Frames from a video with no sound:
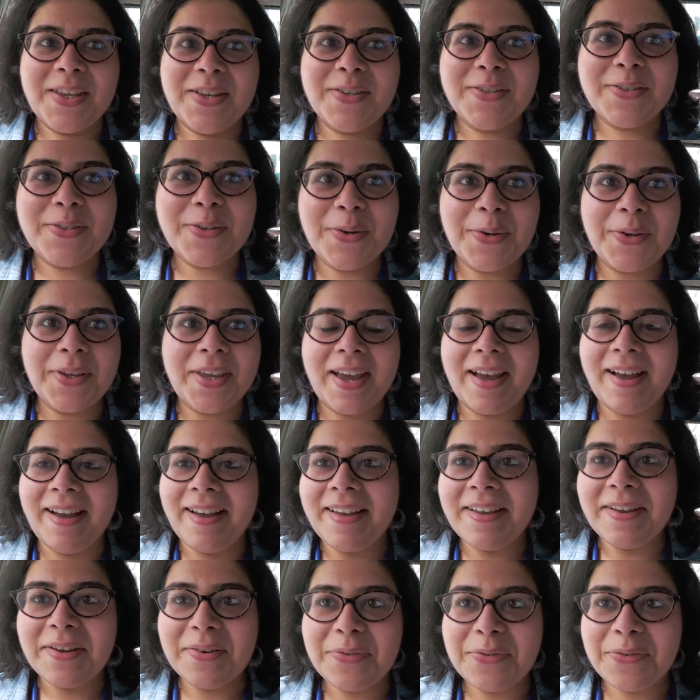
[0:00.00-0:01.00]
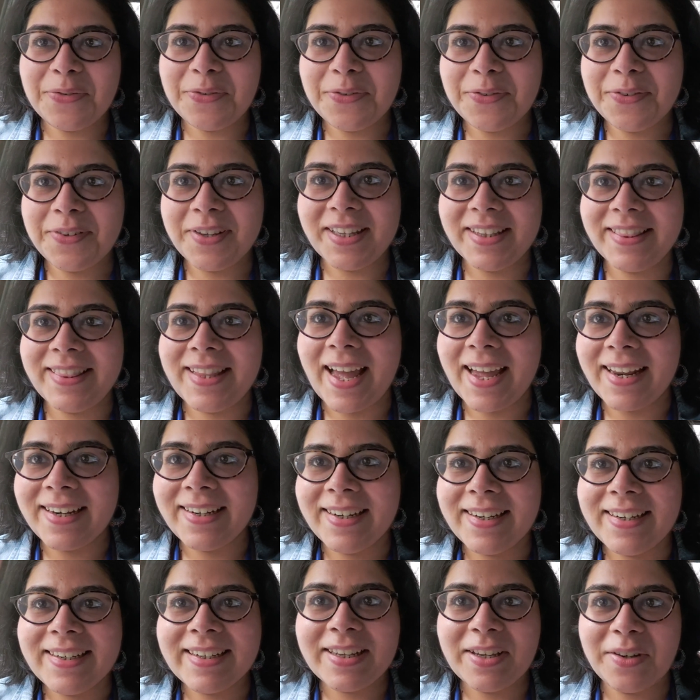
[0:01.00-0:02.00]
So yeah, if
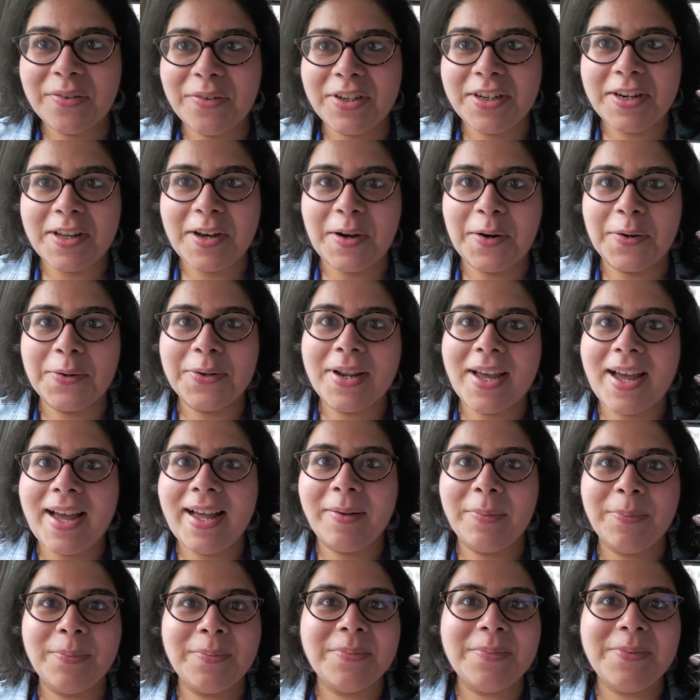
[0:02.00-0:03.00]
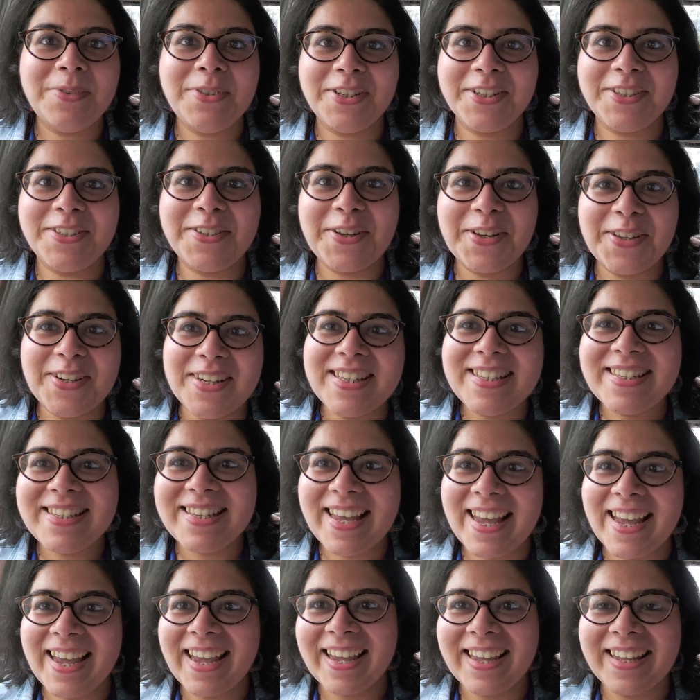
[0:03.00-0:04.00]
that didn't give it out, I'm just gonna
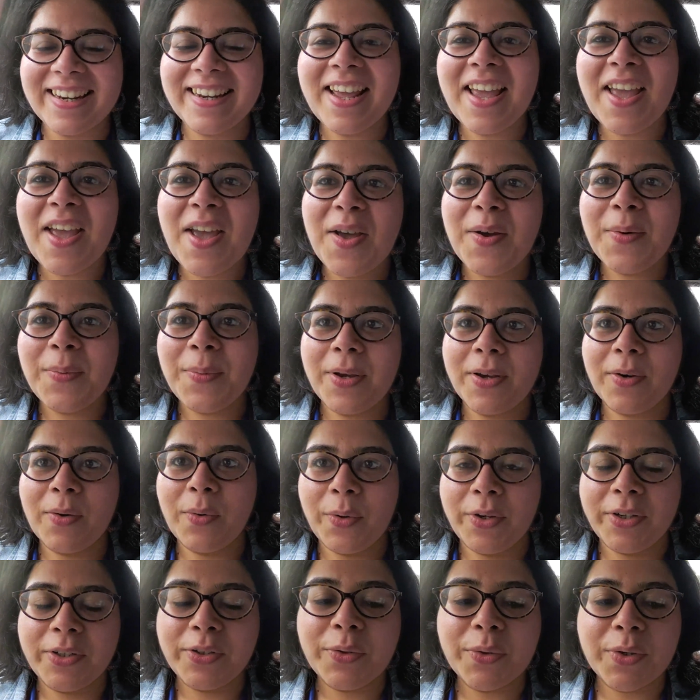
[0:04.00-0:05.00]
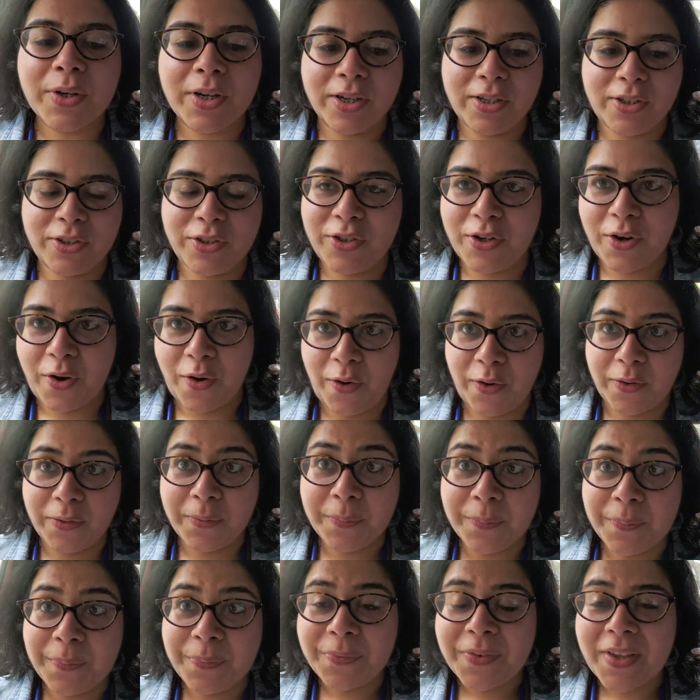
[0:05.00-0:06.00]
say it. We're going to
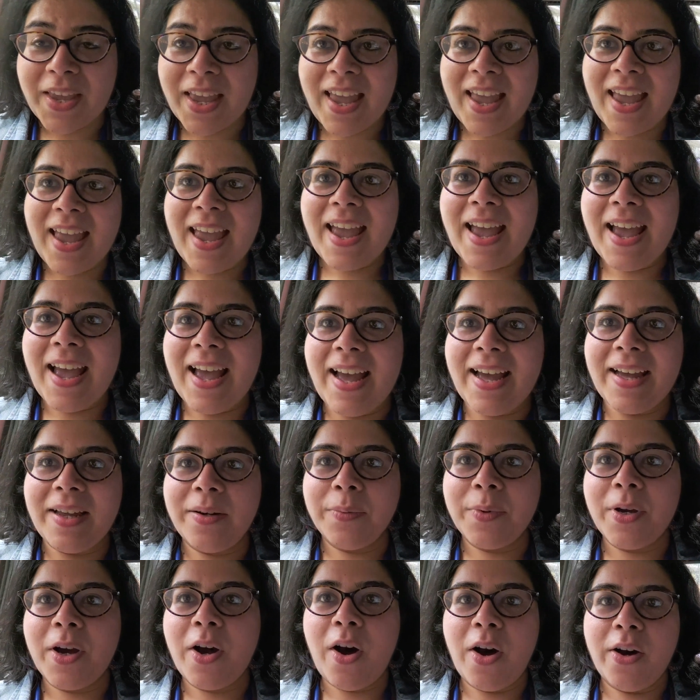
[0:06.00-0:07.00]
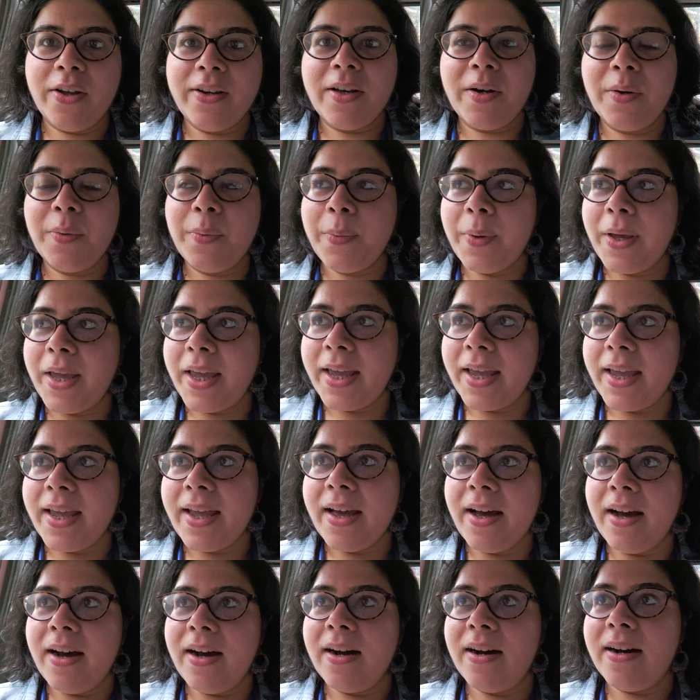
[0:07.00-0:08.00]
Kurseong and we're on our way.